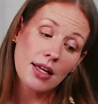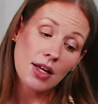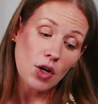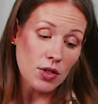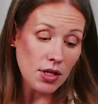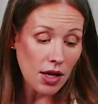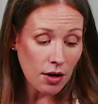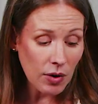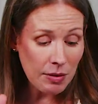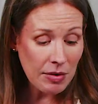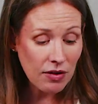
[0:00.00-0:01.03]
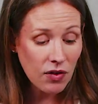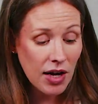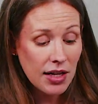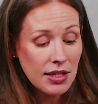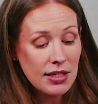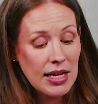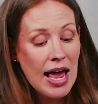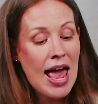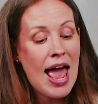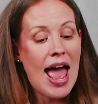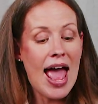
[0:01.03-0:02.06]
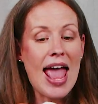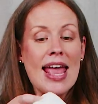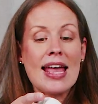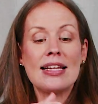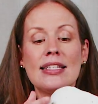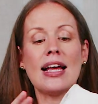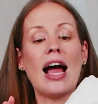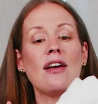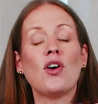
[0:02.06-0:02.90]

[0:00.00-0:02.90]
Goes a long way, my friends. And I've